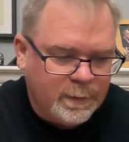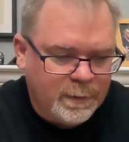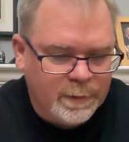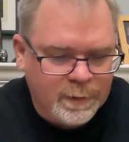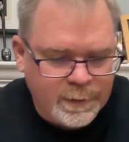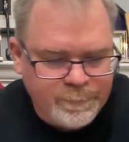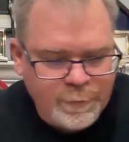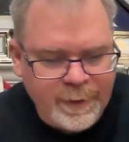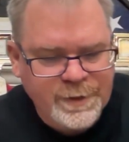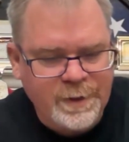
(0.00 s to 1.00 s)
I'm going to
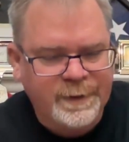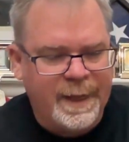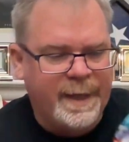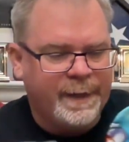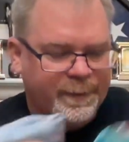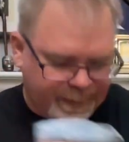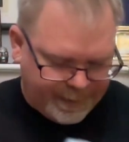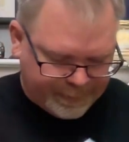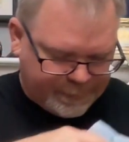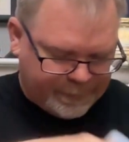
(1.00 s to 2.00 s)
probably start the anchor
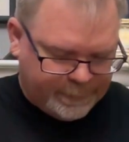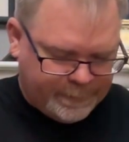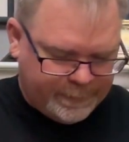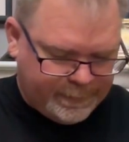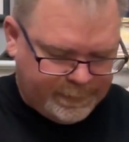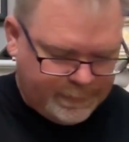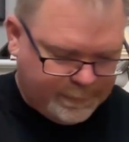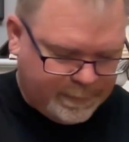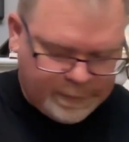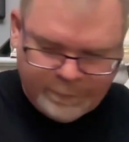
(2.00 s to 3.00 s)
next, and
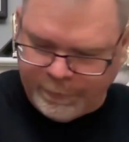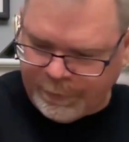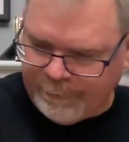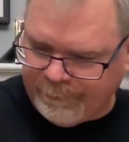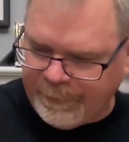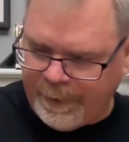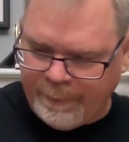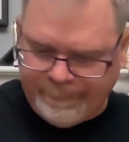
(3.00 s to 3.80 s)
we'll go from there.